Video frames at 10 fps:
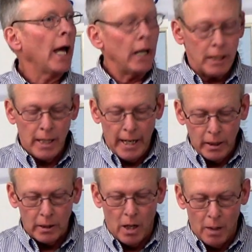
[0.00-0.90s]
any
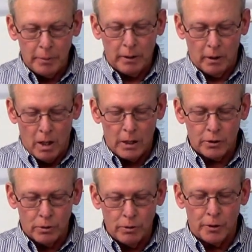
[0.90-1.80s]
economic
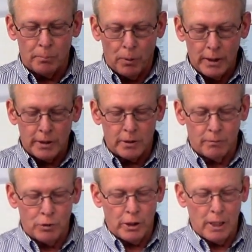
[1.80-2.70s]
loss due to the presence
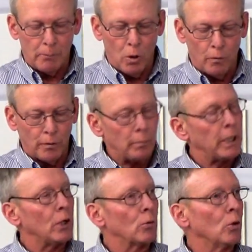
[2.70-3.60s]
of GMO from
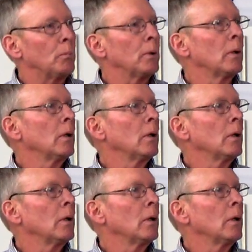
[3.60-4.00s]
any group,